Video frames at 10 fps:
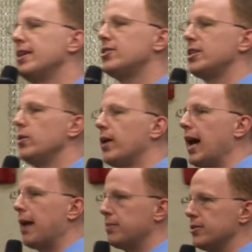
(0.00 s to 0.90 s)
they see what
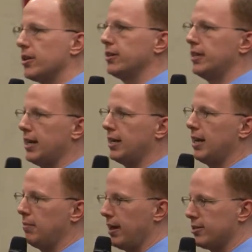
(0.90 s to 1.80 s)
happens on a
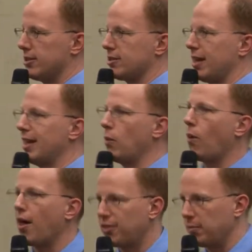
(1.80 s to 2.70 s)
day-to-day basis and they
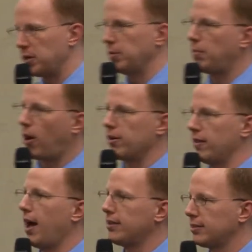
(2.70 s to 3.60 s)
want them to be part
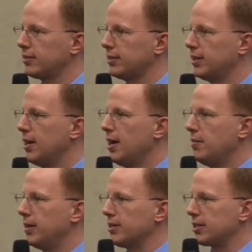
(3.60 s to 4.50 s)
of that.
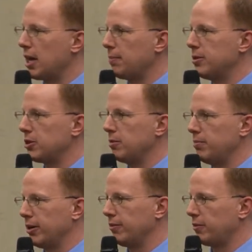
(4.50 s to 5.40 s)
Because the company's going to
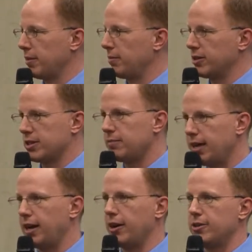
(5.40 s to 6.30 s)
be bigger from them because
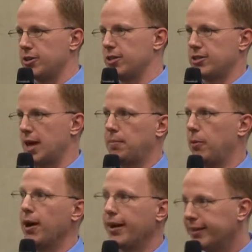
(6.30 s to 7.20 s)
someday Gary's going to step
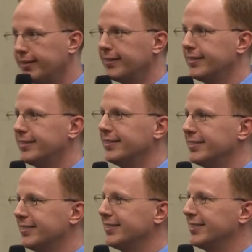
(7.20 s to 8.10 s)
away,
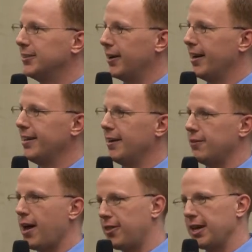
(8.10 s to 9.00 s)
right? And if
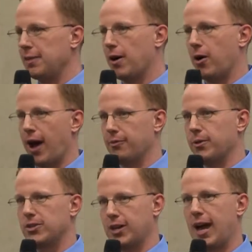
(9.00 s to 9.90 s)
you're not thinking about
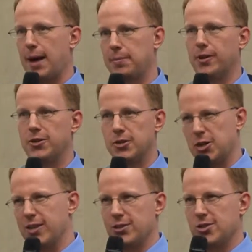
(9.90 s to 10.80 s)
what's going to happen on your
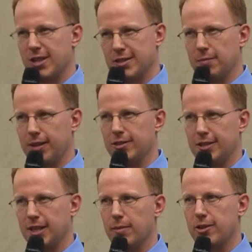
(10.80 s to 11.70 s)
transition, that's something else
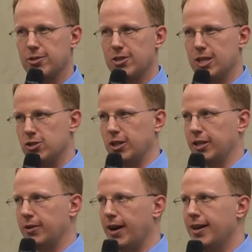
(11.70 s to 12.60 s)
to think about
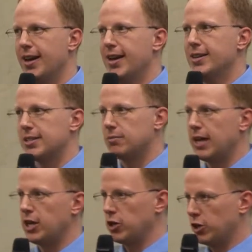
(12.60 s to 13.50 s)
strategically, right?
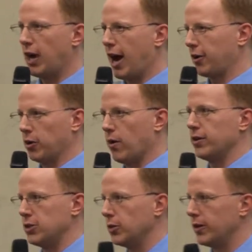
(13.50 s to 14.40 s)
Someday you're not going to
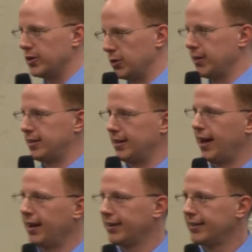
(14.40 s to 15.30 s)
want to do what you're doing
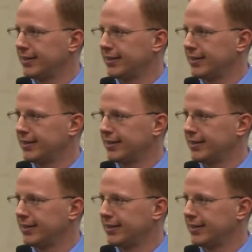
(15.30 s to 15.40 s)
today.